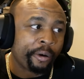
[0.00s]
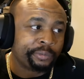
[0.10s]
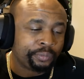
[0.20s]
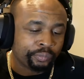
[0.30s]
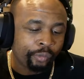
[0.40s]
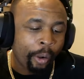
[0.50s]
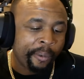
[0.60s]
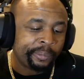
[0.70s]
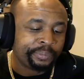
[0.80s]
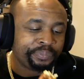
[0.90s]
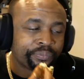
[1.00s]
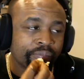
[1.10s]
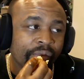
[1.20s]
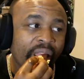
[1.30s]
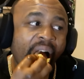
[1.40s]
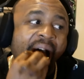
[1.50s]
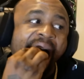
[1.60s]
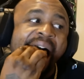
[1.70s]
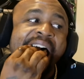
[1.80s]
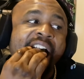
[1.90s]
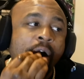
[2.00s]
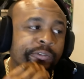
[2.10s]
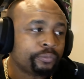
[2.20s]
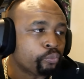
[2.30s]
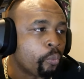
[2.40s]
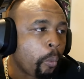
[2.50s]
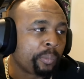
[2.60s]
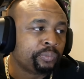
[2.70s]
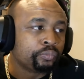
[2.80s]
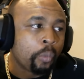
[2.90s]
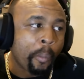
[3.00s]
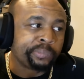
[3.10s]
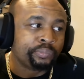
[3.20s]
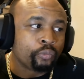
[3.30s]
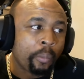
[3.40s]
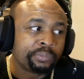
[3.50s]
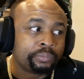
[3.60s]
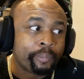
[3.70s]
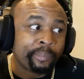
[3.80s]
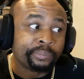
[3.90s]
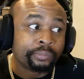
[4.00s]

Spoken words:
We all looked at us and was like, hey, do you guys want to see a ghost picture?